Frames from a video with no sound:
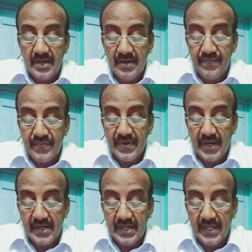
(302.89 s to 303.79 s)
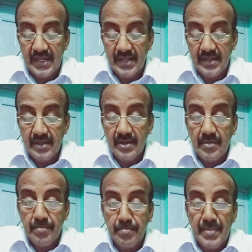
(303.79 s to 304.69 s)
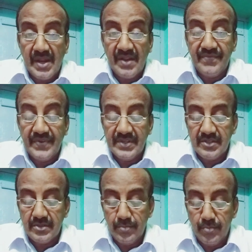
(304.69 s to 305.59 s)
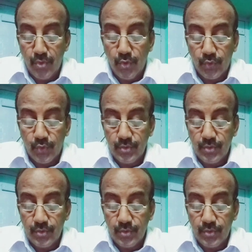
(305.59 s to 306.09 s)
in difficulty benefits more.